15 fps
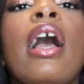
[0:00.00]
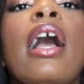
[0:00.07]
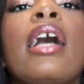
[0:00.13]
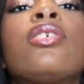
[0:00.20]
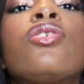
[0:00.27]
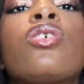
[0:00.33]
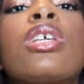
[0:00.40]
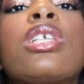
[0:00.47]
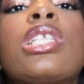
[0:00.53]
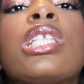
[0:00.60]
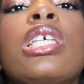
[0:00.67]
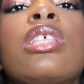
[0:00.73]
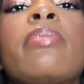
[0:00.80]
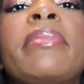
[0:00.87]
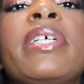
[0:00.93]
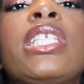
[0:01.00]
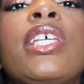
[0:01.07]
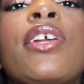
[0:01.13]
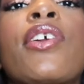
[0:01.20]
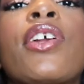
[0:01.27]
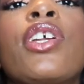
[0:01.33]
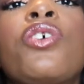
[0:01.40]
As you can see, the
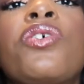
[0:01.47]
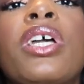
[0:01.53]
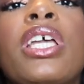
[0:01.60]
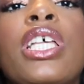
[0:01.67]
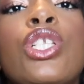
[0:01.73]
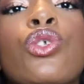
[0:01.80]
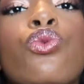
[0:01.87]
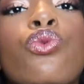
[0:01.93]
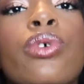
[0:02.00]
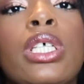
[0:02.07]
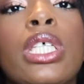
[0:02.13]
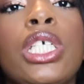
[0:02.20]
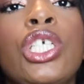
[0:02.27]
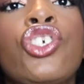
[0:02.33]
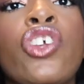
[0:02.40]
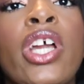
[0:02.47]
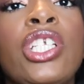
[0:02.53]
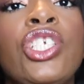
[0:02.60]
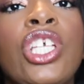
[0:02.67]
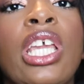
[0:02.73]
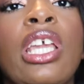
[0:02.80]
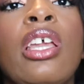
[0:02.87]
material is really
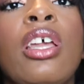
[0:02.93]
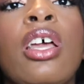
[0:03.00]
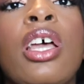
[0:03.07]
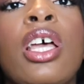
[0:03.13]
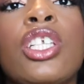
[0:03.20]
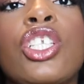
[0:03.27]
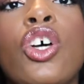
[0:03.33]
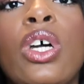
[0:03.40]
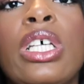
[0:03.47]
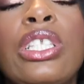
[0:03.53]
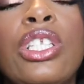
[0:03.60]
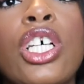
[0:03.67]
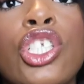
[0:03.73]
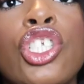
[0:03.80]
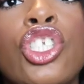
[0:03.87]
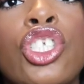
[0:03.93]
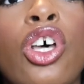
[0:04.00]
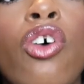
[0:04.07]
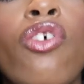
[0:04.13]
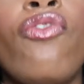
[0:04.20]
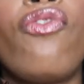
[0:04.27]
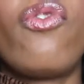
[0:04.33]
stretchy. So it looks
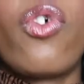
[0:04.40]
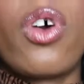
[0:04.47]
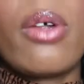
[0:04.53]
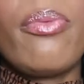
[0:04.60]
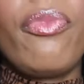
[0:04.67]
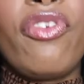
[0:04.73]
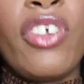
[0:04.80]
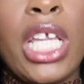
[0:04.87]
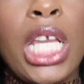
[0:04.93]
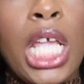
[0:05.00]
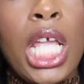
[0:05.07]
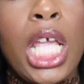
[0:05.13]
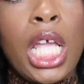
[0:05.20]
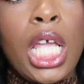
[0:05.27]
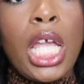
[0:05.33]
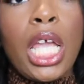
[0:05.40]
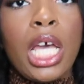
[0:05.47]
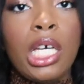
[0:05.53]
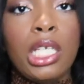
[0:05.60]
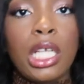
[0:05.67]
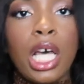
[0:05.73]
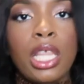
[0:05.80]
so form-fitting
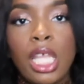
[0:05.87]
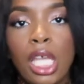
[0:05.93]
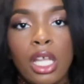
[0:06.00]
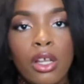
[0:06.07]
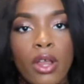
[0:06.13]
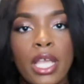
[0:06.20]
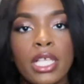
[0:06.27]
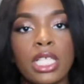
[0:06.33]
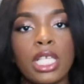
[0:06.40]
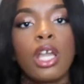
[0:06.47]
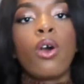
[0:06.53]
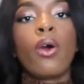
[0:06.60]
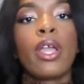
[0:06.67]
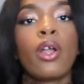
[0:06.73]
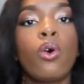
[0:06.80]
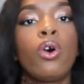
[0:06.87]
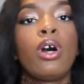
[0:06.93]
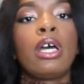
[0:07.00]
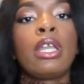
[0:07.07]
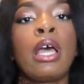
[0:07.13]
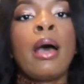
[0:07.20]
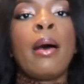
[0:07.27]
and nothing crazy going
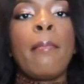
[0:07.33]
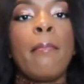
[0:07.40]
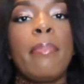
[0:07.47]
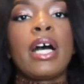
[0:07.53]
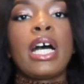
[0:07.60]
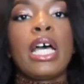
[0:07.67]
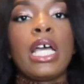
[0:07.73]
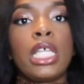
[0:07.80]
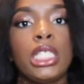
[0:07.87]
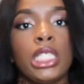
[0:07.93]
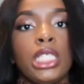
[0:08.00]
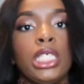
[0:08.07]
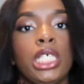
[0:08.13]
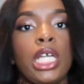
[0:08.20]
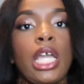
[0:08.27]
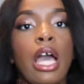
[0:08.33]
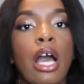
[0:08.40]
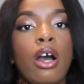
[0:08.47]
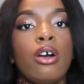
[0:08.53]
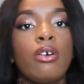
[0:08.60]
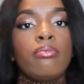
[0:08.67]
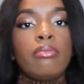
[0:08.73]
on, but look
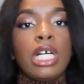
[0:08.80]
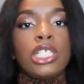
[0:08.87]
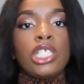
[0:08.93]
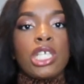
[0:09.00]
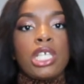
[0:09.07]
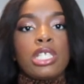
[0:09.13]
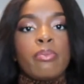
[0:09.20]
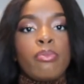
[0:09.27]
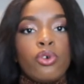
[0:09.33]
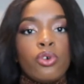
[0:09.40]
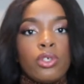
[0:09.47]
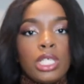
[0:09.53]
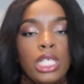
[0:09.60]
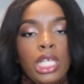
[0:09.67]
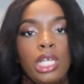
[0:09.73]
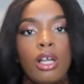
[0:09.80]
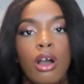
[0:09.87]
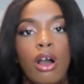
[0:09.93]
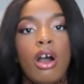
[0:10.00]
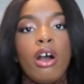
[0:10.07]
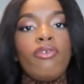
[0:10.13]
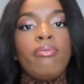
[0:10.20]
how much it's pulling
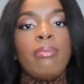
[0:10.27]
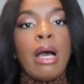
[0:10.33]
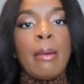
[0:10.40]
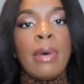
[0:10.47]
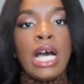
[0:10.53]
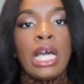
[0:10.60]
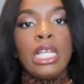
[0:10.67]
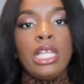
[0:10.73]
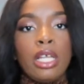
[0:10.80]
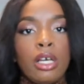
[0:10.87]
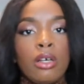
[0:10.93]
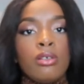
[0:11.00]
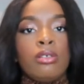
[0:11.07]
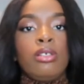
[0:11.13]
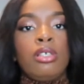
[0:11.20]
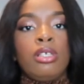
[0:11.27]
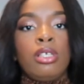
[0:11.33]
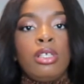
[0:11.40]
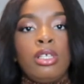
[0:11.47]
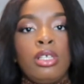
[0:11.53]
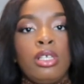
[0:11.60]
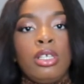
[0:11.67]
off my body though.
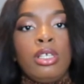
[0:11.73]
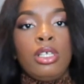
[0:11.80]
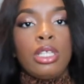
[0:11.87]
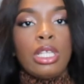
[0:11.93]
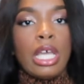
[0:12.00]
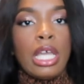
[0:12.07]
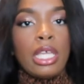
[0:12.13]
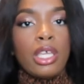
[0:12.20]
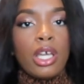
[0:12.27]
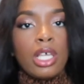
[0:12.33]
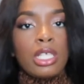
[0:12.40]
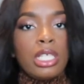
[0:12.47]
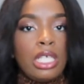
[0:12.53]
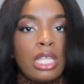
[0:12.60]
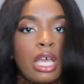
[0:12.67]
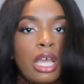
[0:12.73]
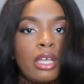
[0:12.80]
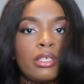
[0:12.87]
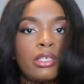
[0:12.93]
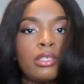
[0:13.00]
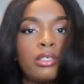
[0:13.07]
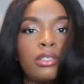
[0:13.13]
Like, y'all see
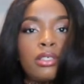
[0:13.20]
that?